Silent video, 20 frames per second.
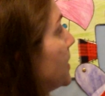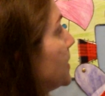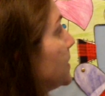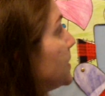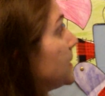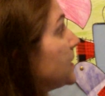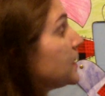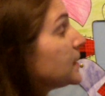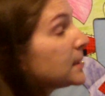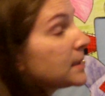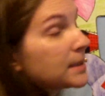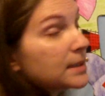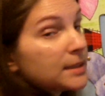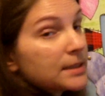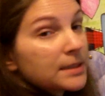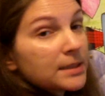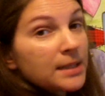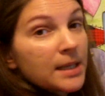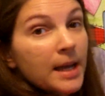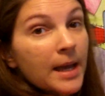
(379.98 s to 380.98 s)

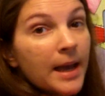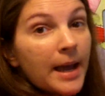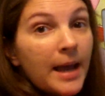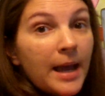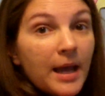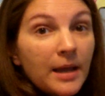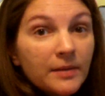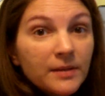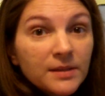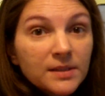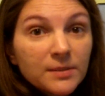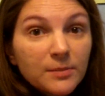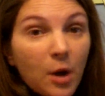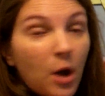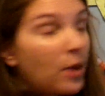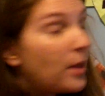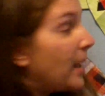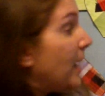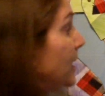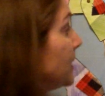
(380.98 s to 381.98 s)
S, and the
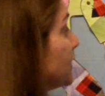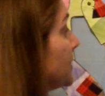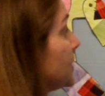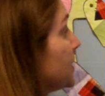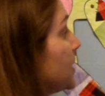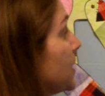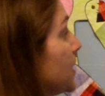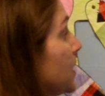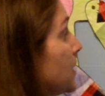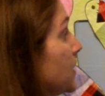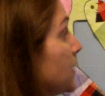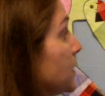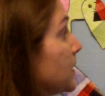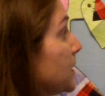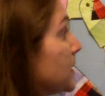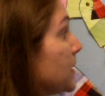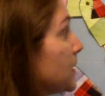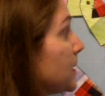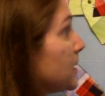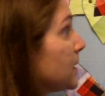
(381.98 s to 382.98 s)
small S.
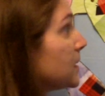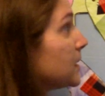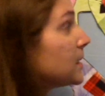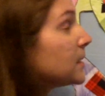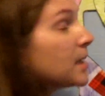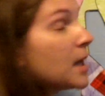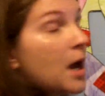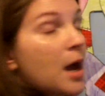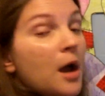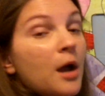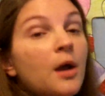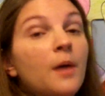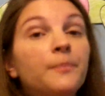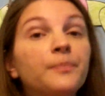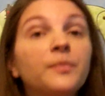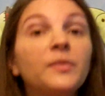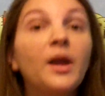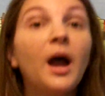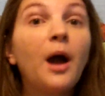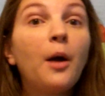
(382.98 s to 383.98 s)
S.
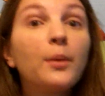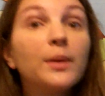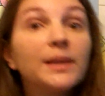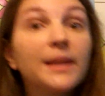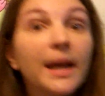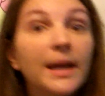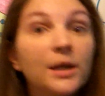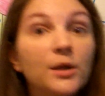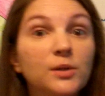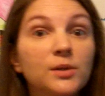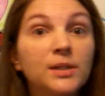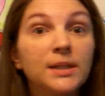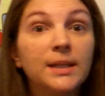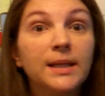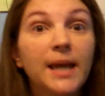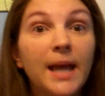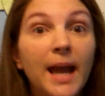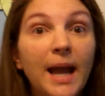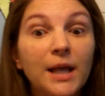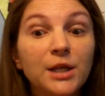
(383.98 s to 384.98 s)
I would like you to
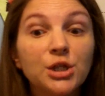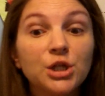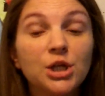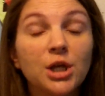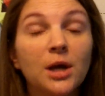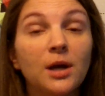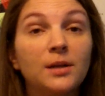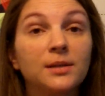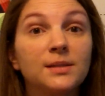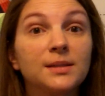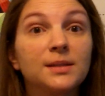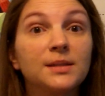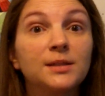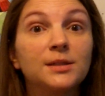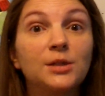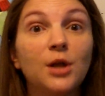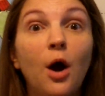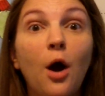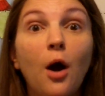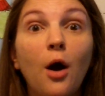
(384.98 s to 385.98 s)
catch a
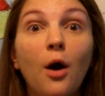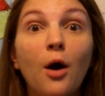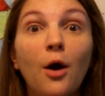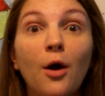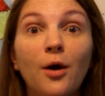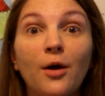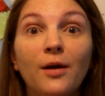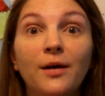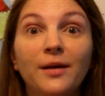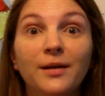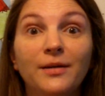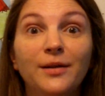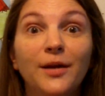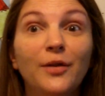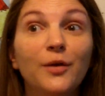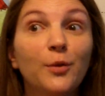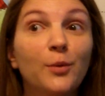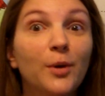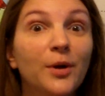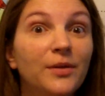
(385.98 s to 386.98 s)
star.
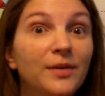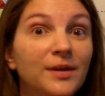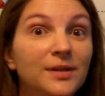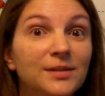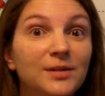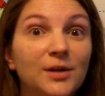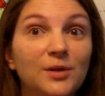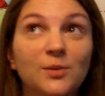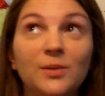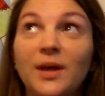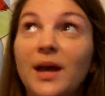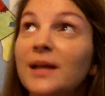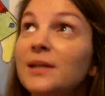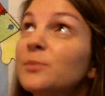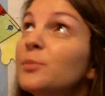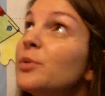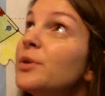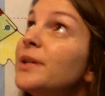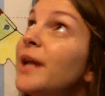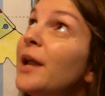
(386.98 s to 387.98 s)
Another word that starts with S.
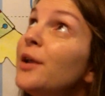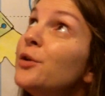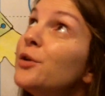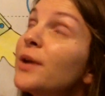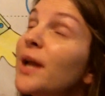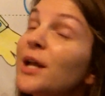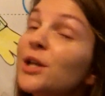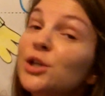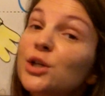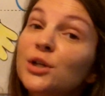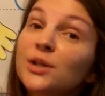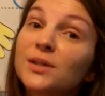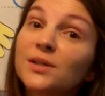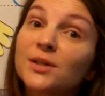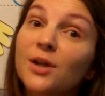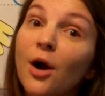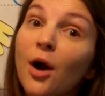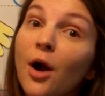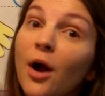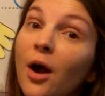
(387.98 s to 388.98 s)
Pretend you're catching a
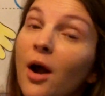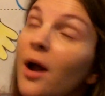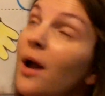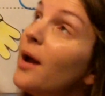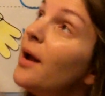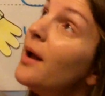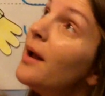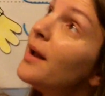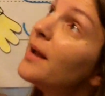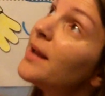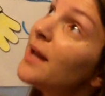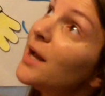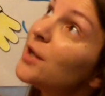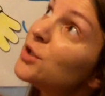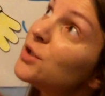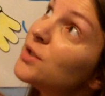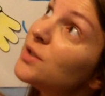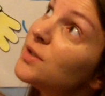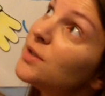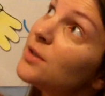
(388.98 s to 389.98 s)
star.
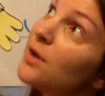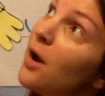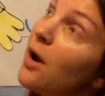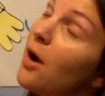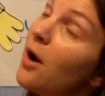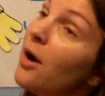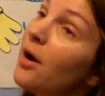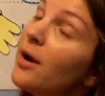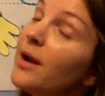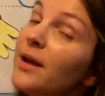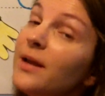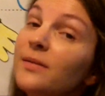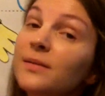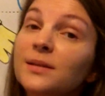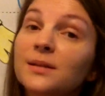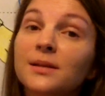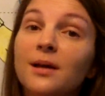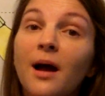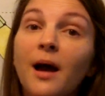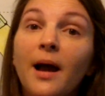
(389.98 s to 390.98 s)
Catch a star in the
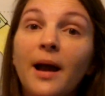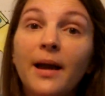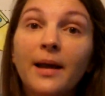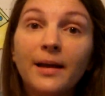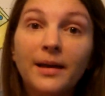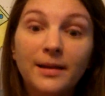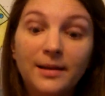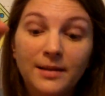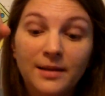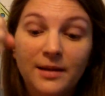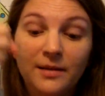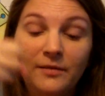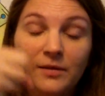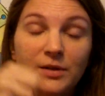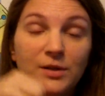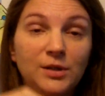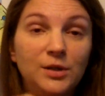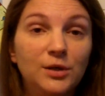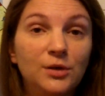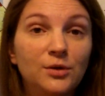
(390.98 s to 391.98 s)
sky and give
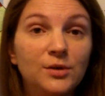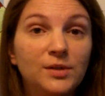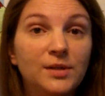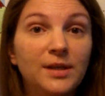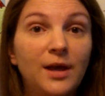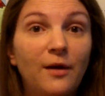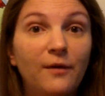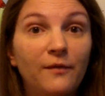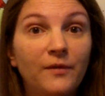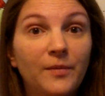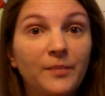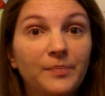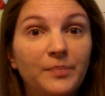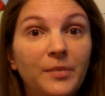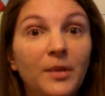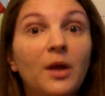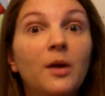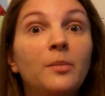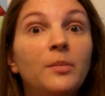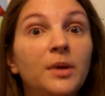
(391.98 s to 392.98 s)
it to yourself
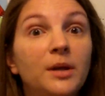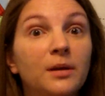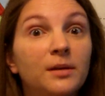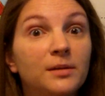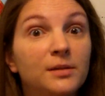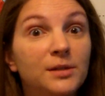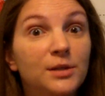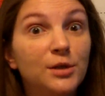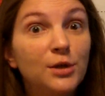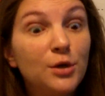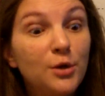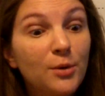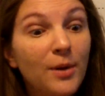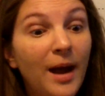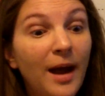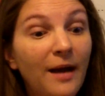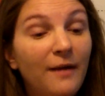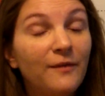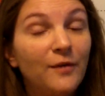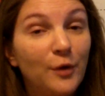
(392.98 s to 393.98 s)
because you
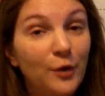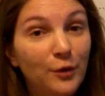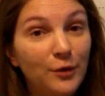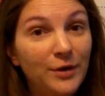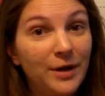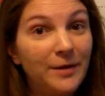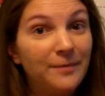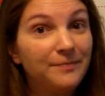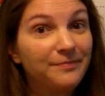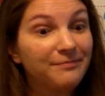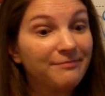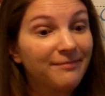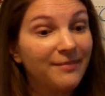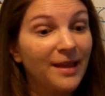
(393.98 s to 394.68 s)
have earned it.